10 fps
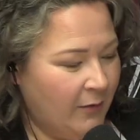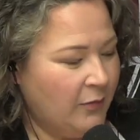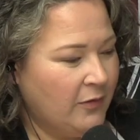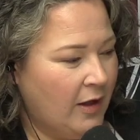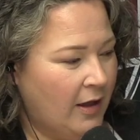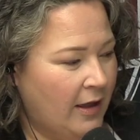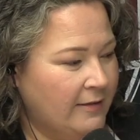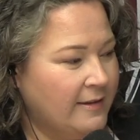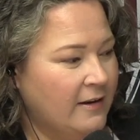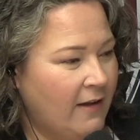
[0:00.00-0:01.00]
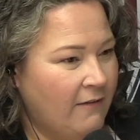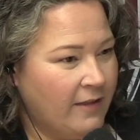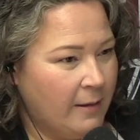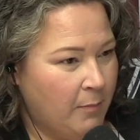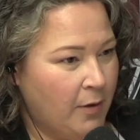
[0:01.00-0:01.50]
it was instead of having
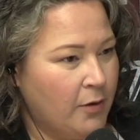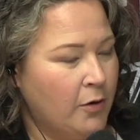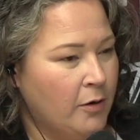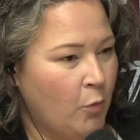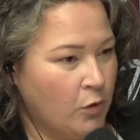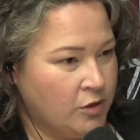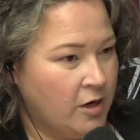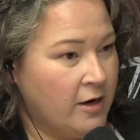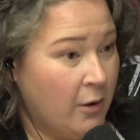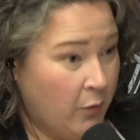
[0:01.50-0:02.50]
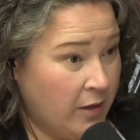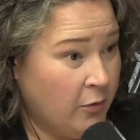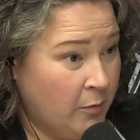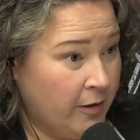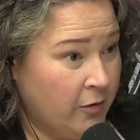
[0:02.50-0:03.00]
like butter and Worcestershire how we
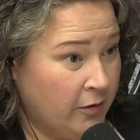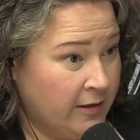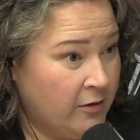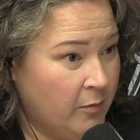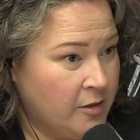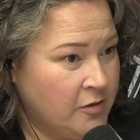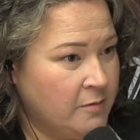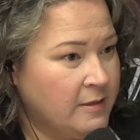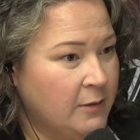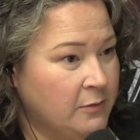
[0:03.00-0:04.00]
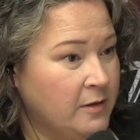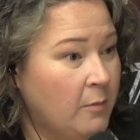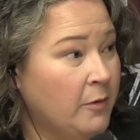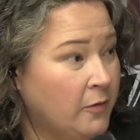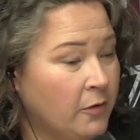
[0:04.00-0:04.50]
normally cook down our mushrooms, it was
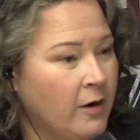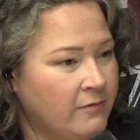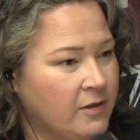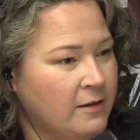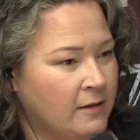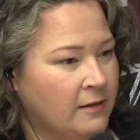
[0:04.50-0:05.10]
almost a gravy.